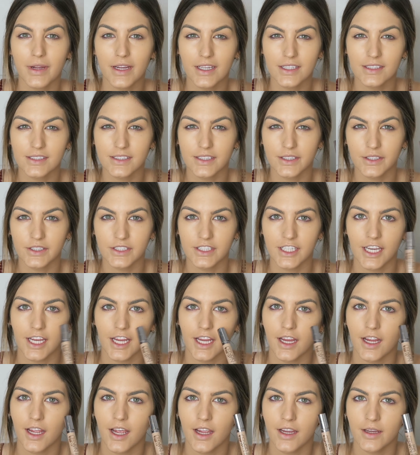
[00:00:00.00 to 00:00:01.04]
my concealer
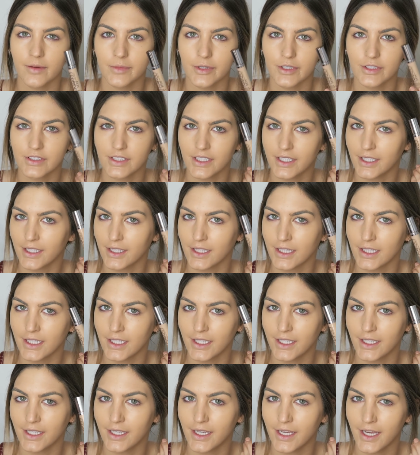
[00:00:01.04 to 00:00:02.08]
today, I'm using
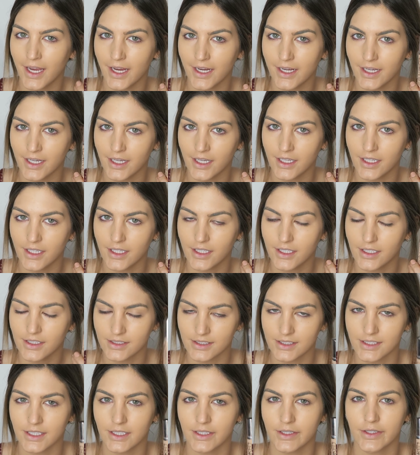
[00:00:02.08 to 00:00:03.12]
the Naked
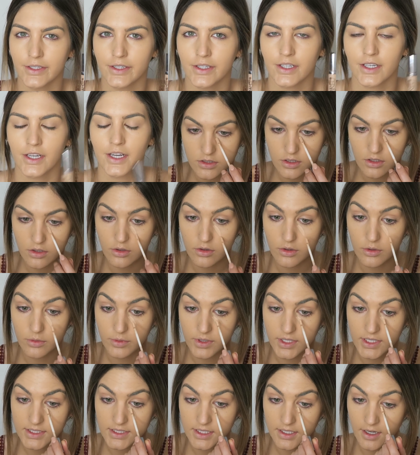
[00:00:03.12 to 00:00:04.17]
Concealer. So the
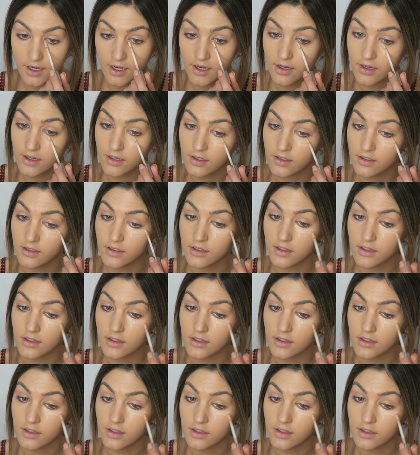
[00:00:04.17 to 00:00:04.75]
reason I